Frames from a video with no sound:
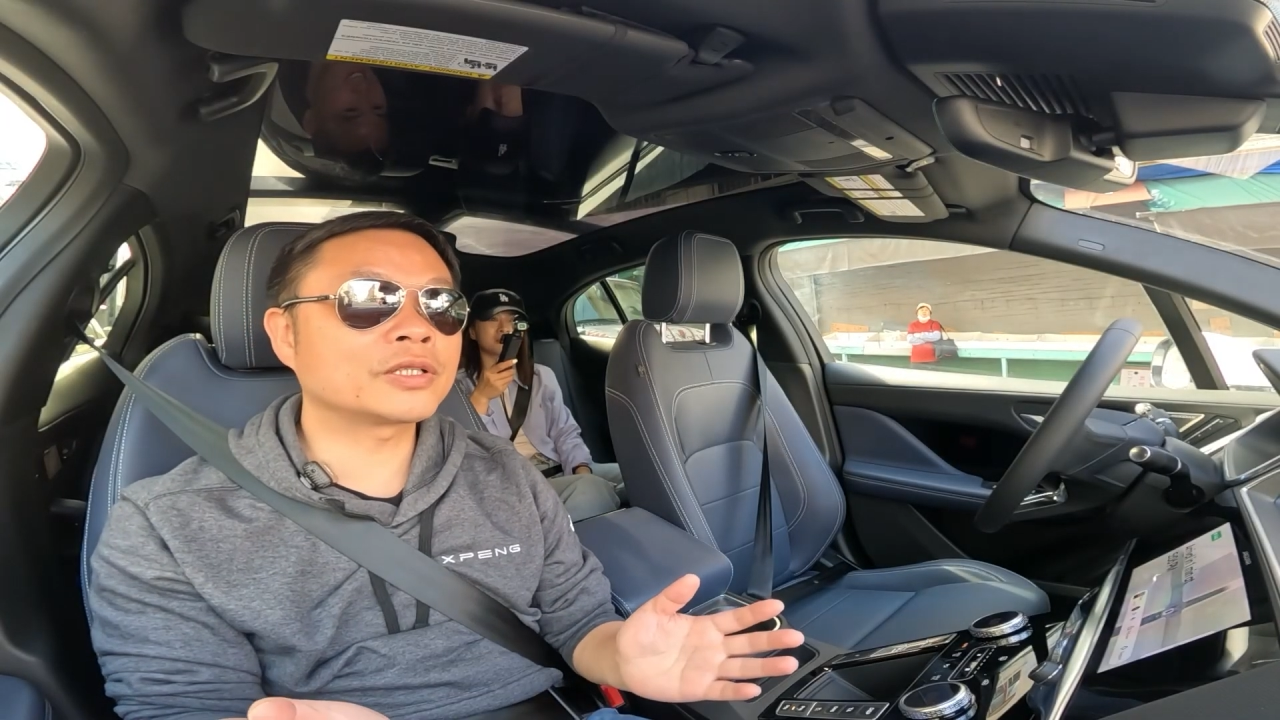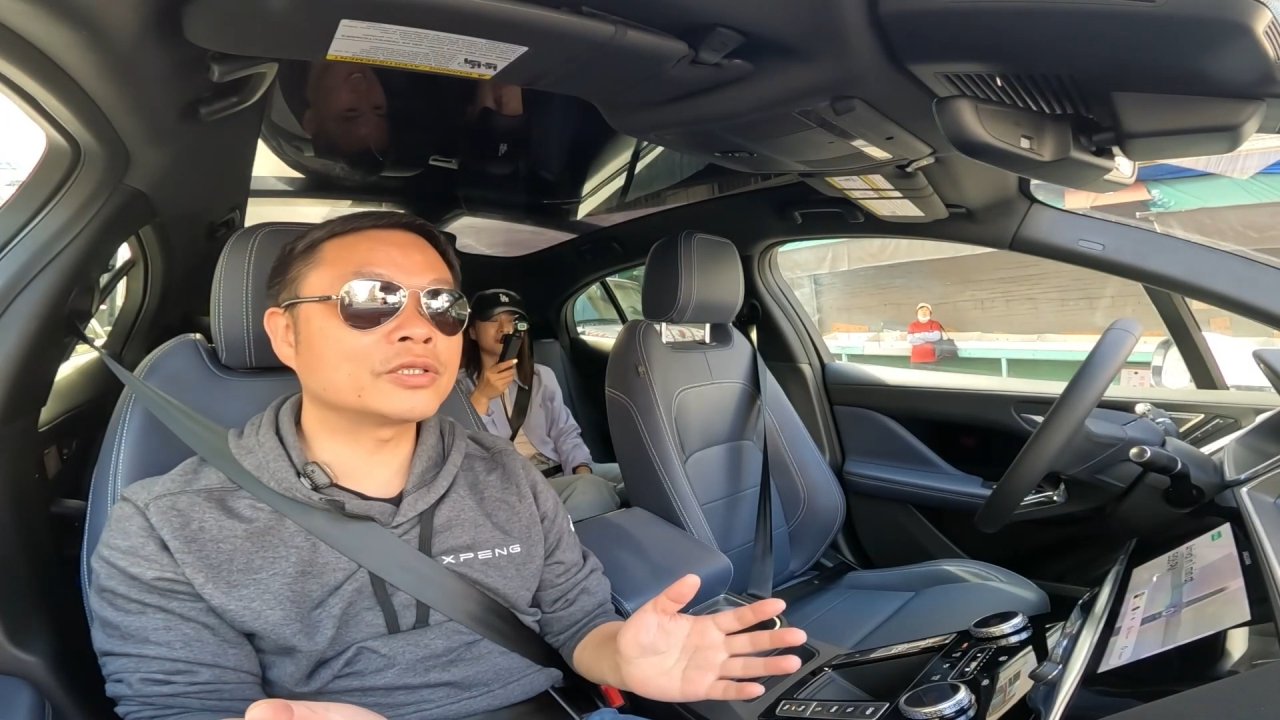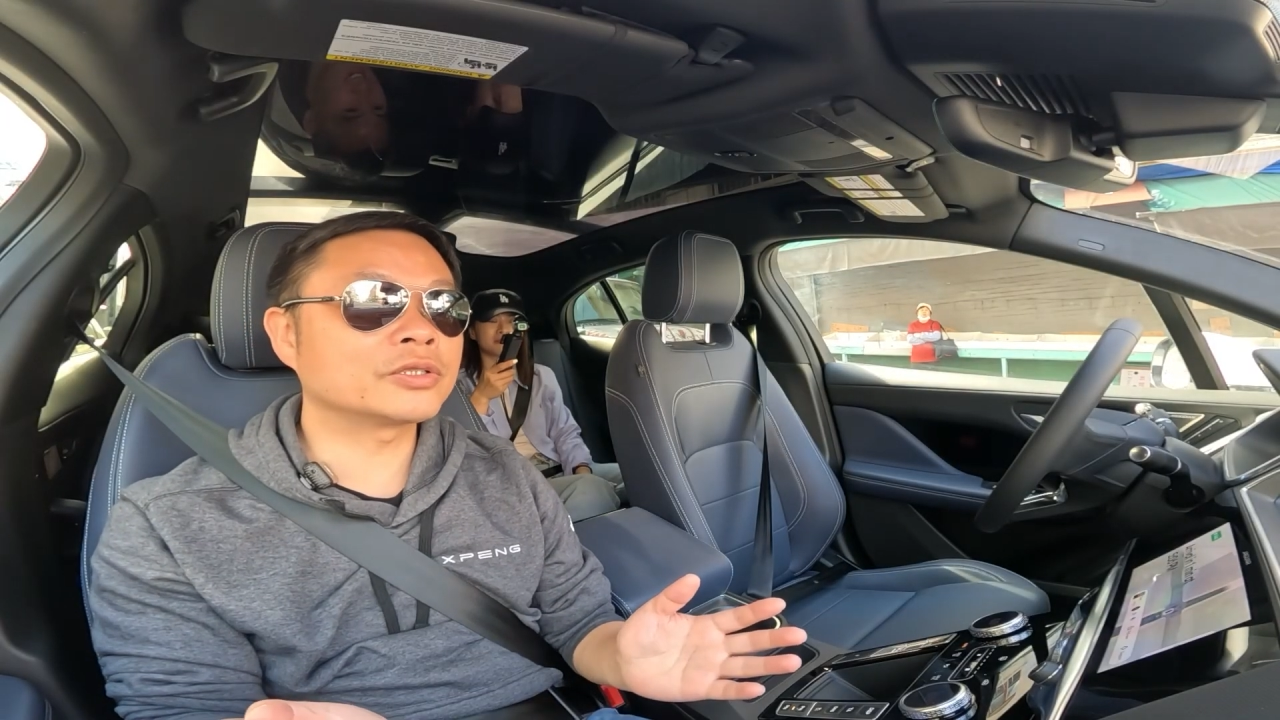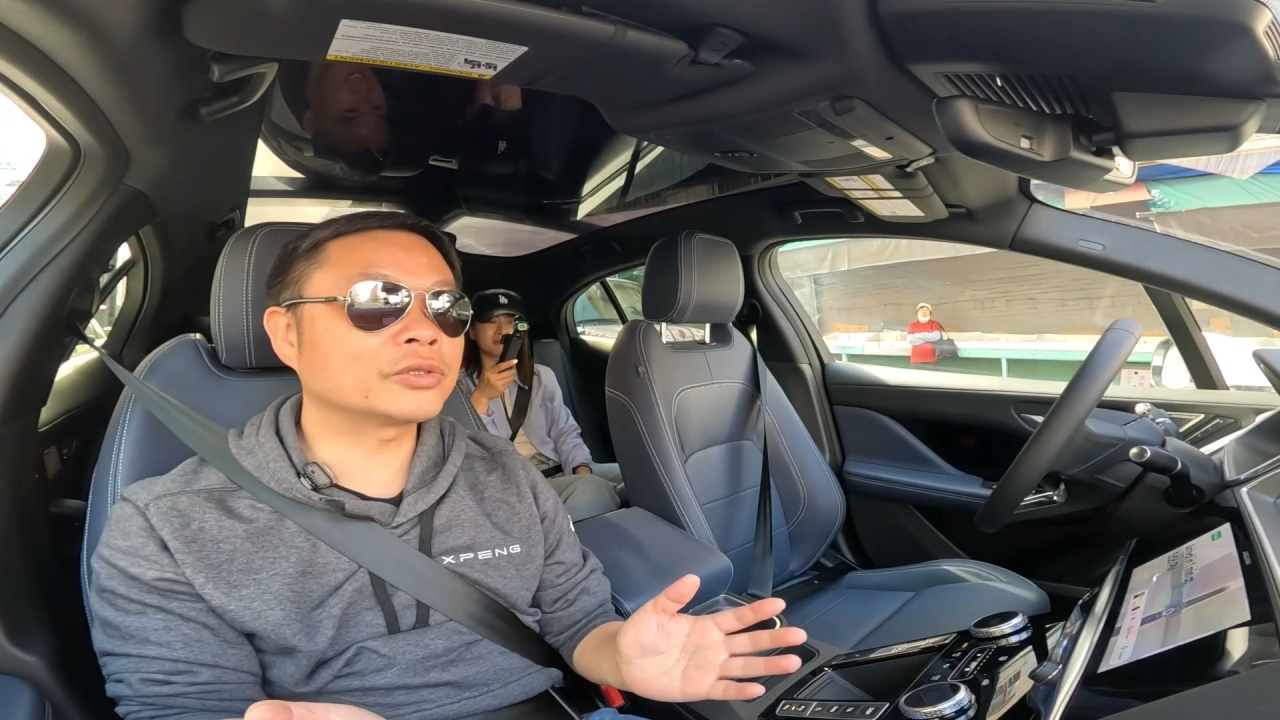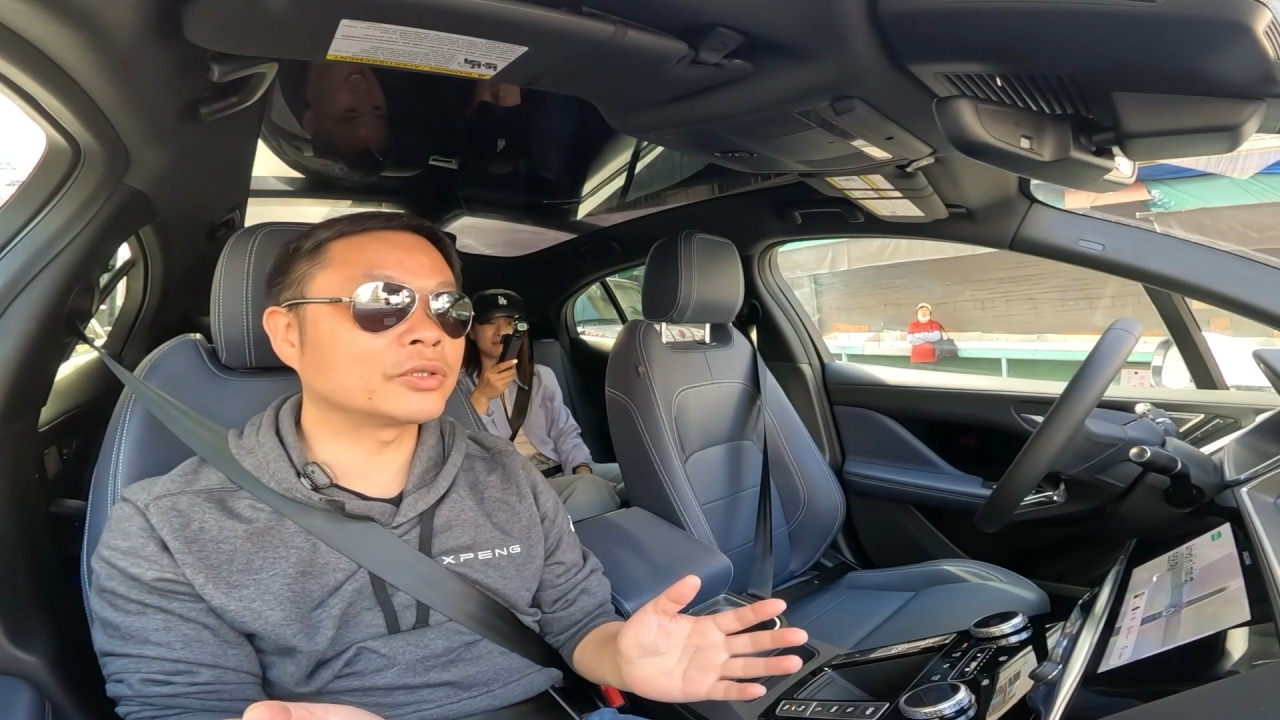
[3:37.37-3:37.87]

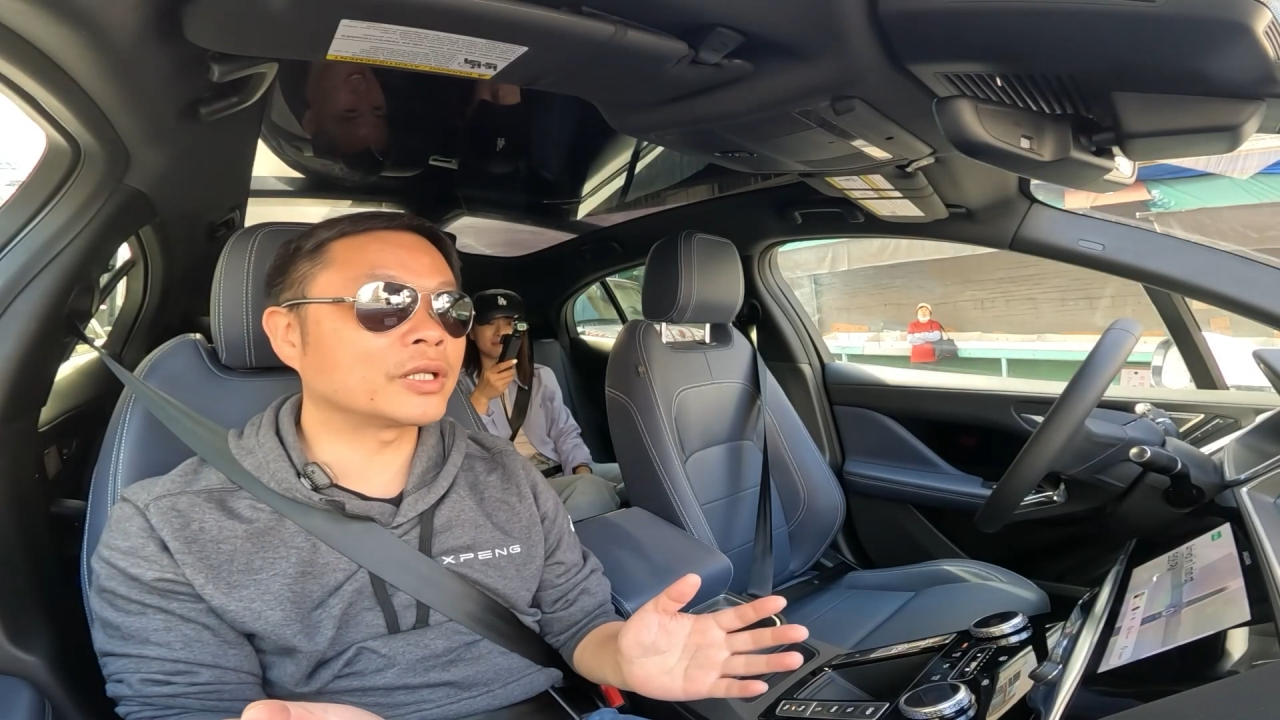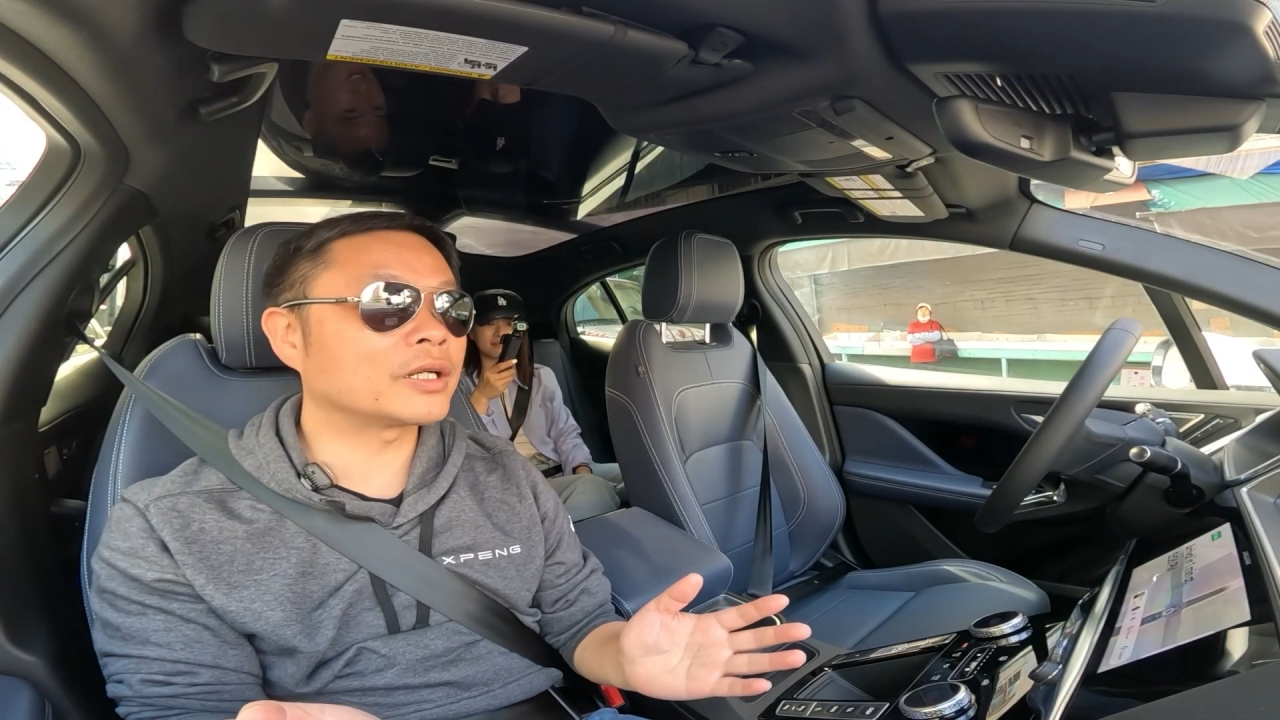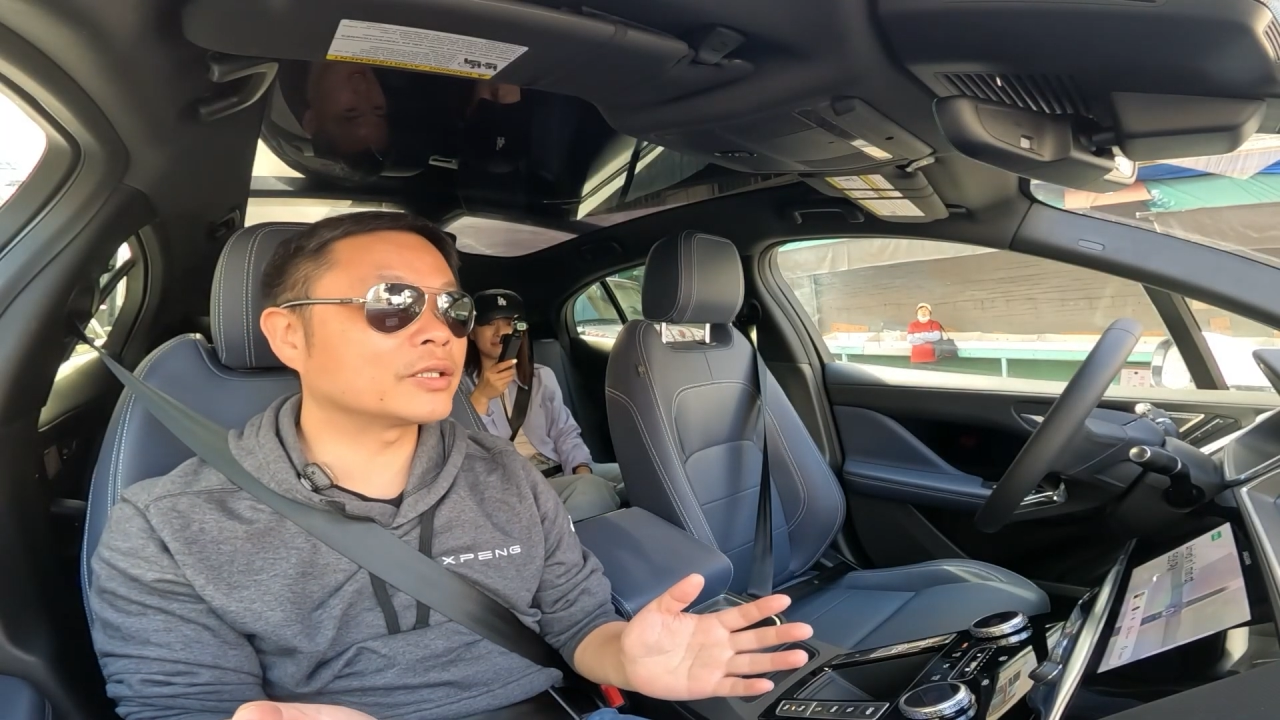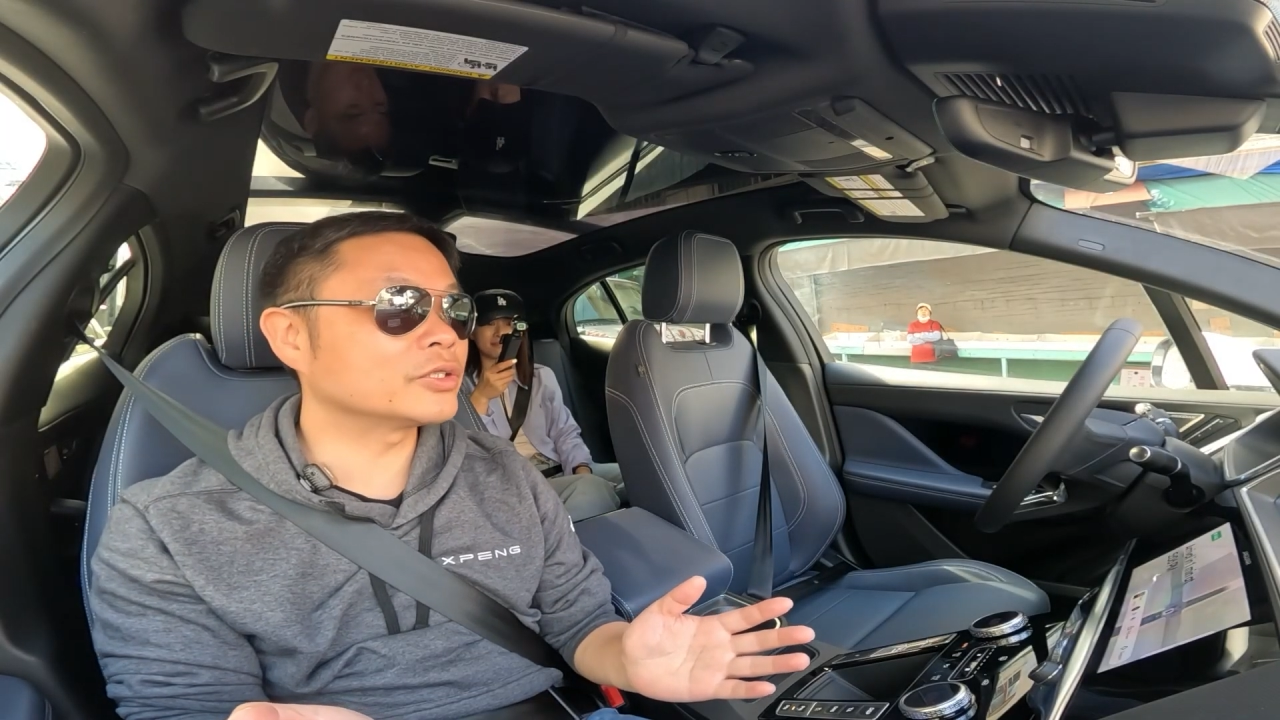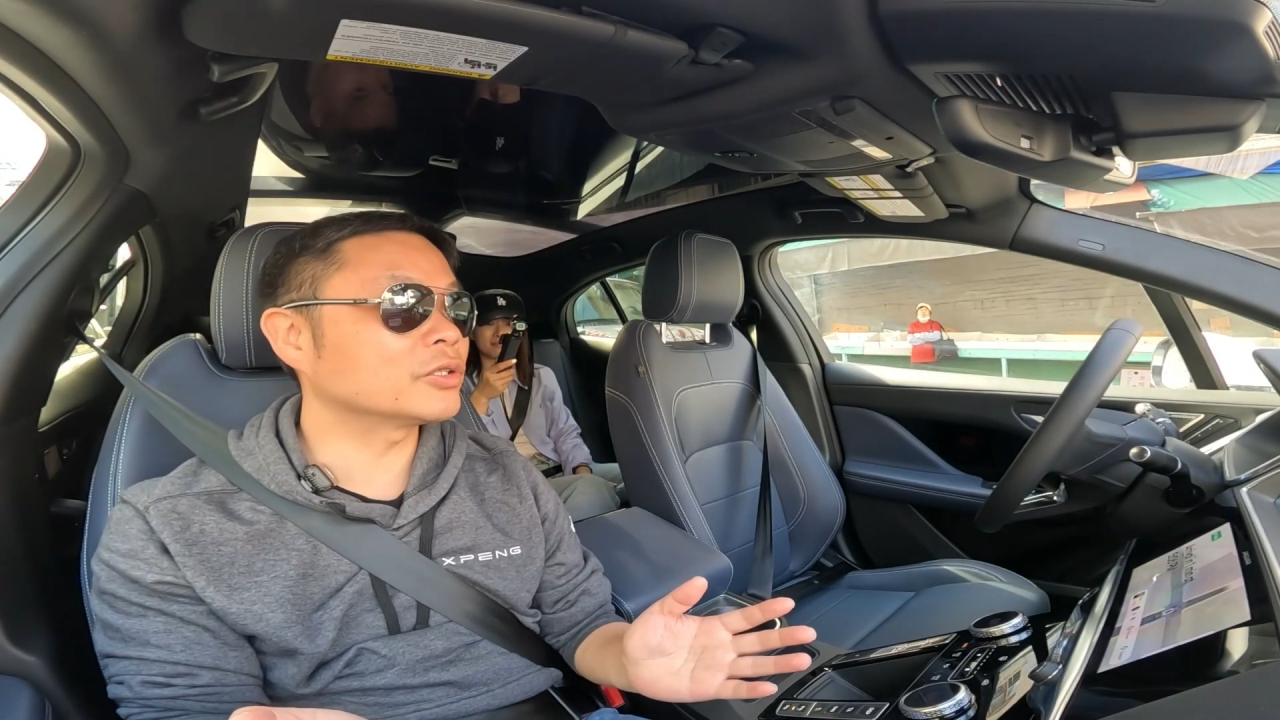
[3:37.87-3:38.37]
Why are we
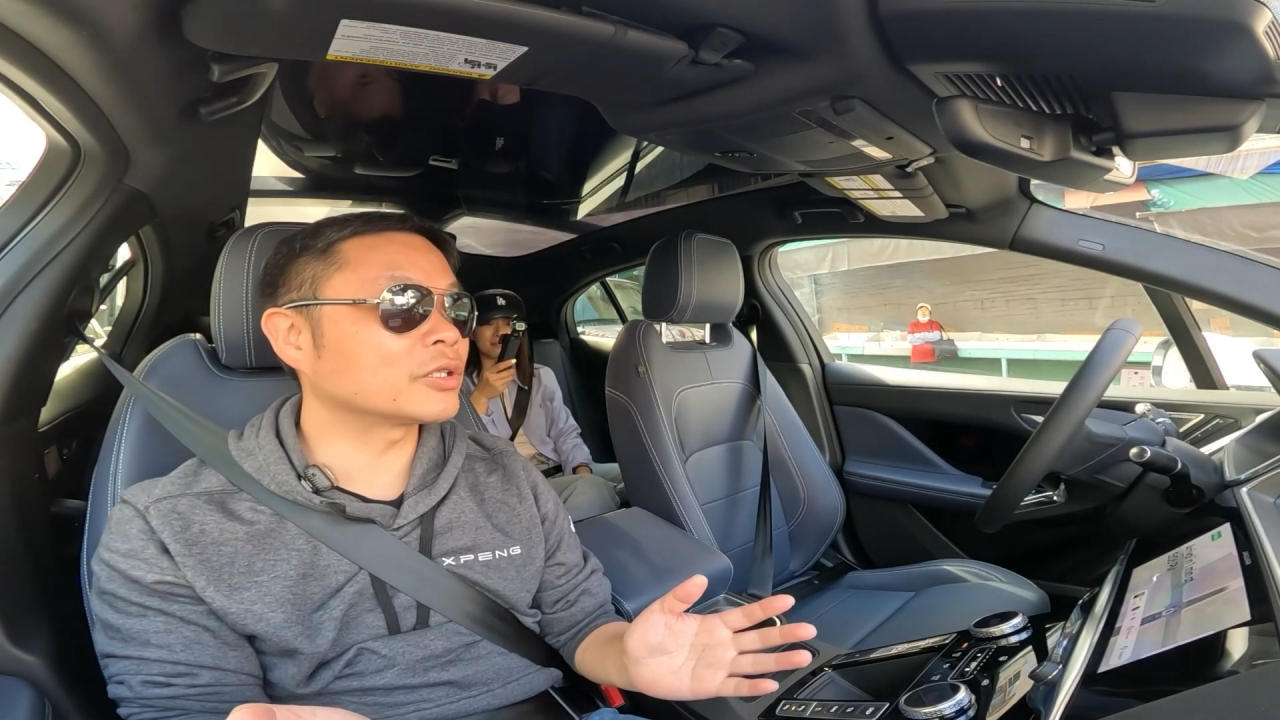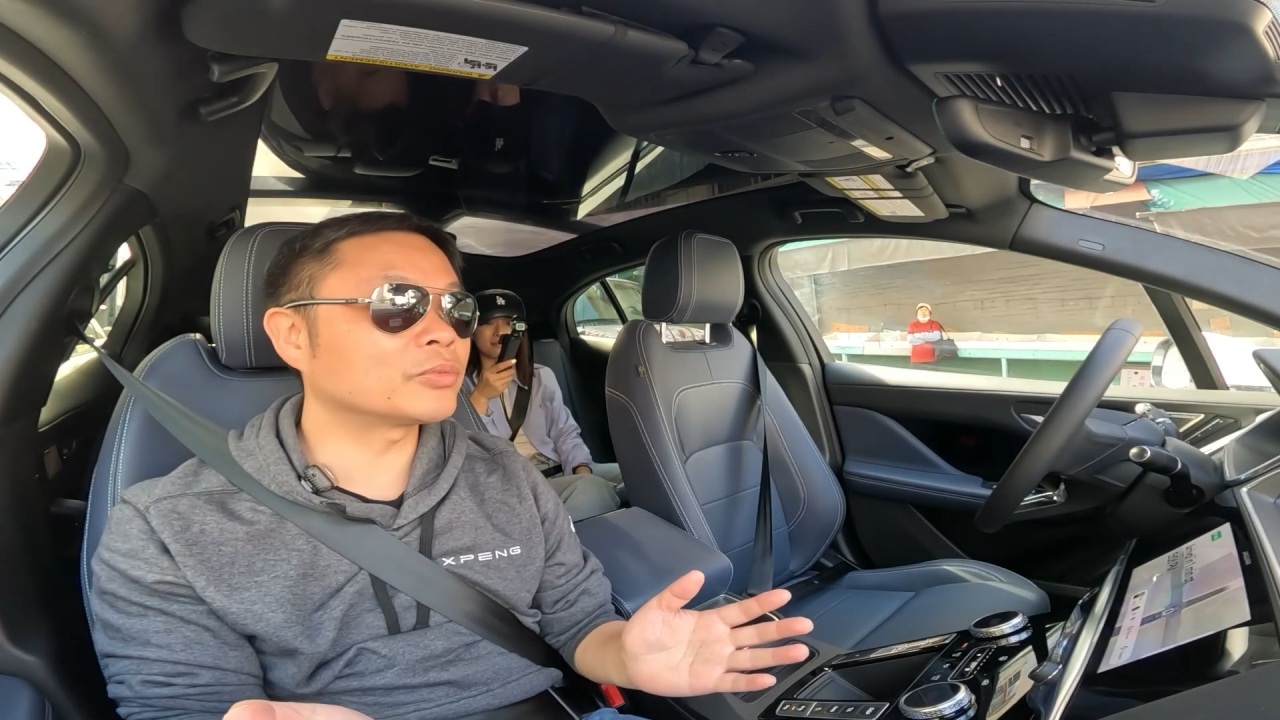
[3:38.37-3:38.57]
waiting?